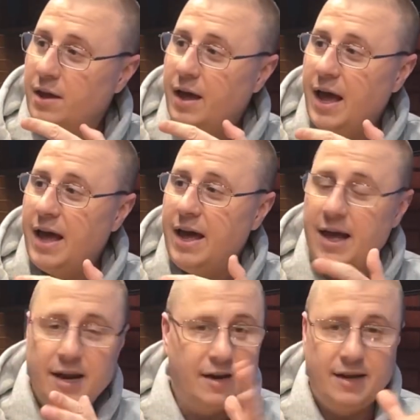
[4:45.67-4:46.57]

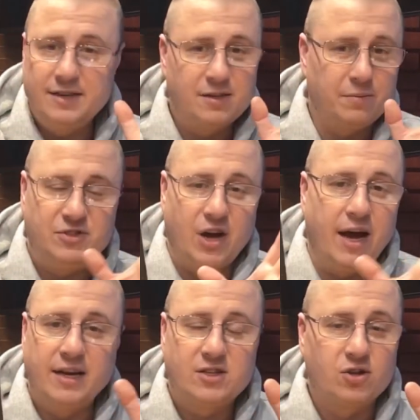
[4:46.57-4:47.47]
And he's a
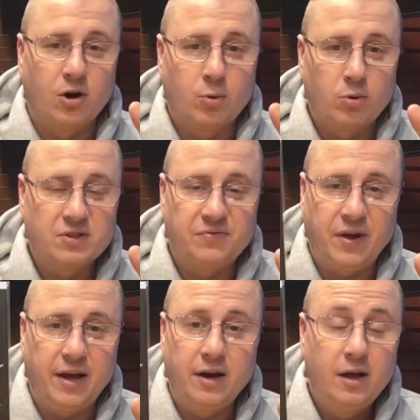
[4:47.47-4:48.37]
giant Star Wars
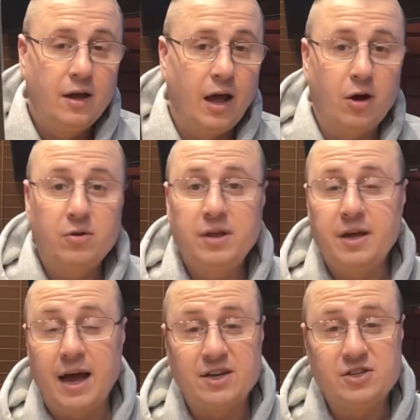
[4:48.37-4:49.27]
fan. The
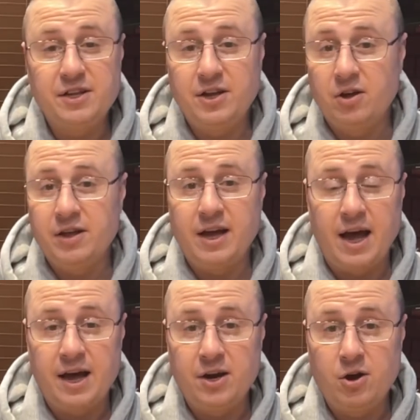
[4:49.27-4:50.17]
only
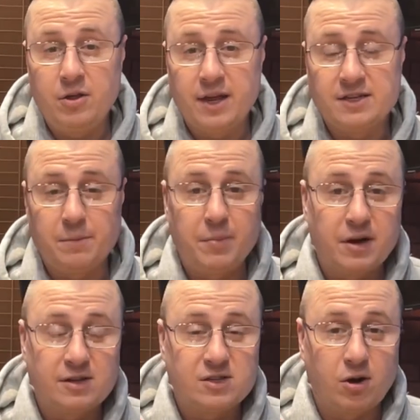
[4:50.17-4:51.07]
guy I know that's a
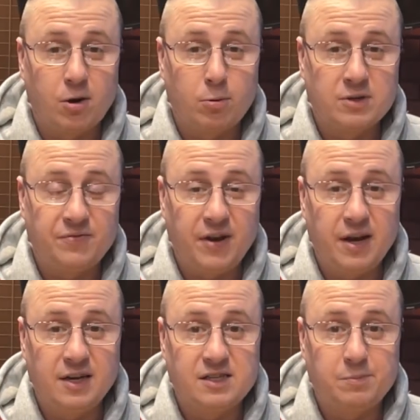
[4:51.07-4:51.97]
bigger Star Wars
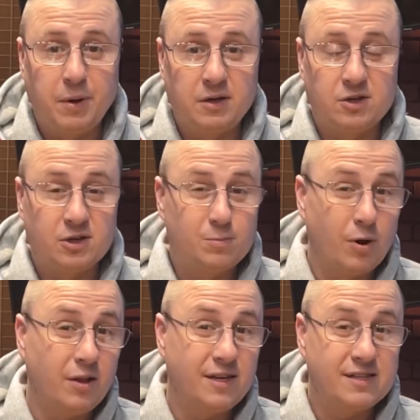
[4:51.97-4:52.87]
fan than Spencer is
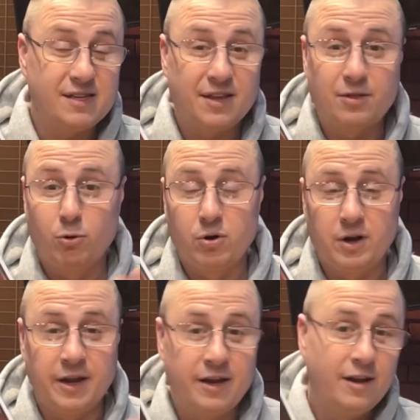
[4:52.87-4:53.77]
probably
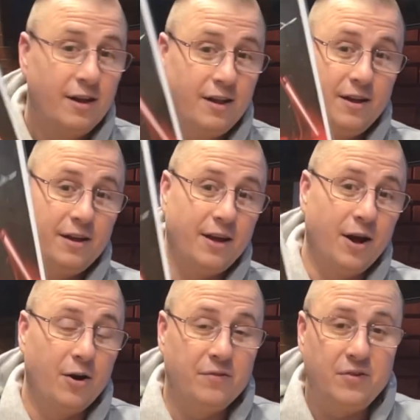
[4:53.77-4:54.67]
SithLordly.
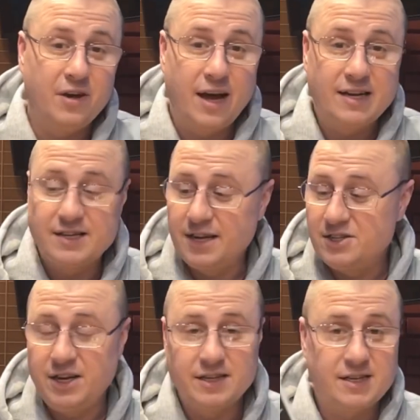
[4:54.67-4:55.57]
If you guys get a
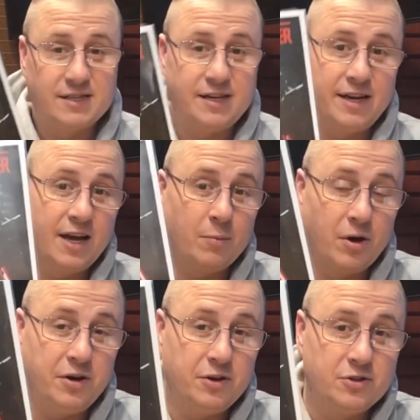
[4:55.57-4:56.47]
chance to see him
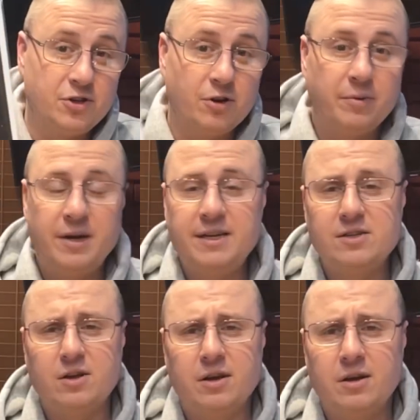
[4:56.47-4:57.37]
on YouTube. And
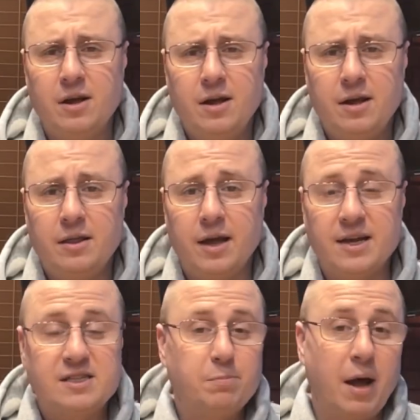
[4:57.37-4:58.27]
he's on the
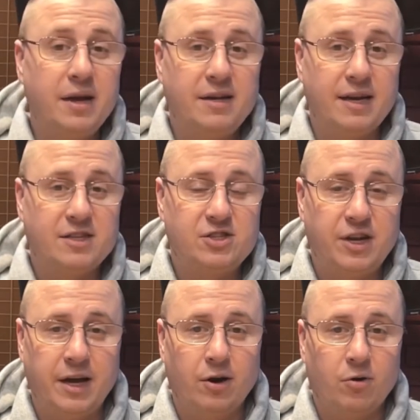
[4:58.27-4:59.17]
SpineTicks
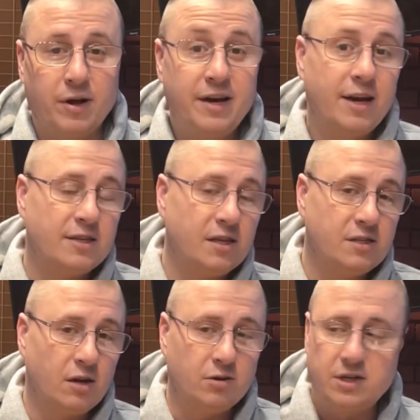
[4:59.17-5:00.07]
channel, and he has
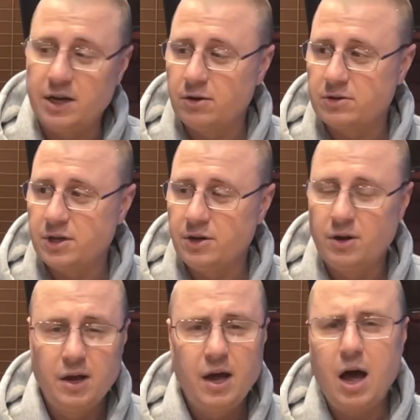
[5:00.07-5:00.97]
his own channel too.
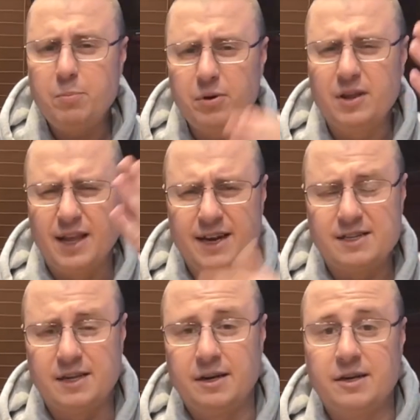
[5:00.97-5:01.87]
I'll put
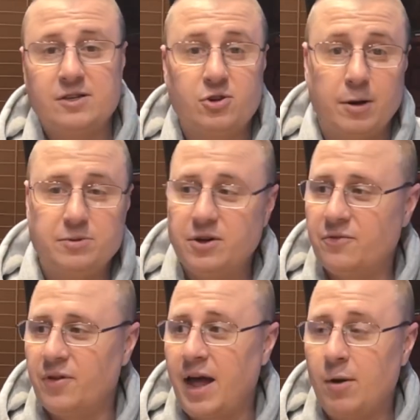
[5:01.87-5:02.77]
links in the description
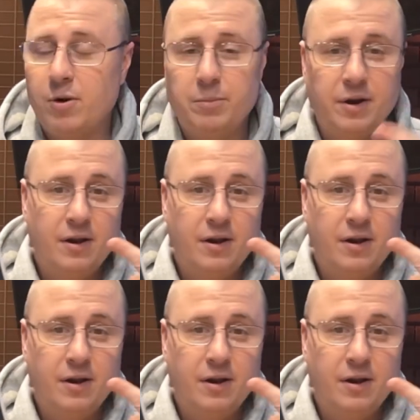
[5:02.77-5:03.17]
for that one. But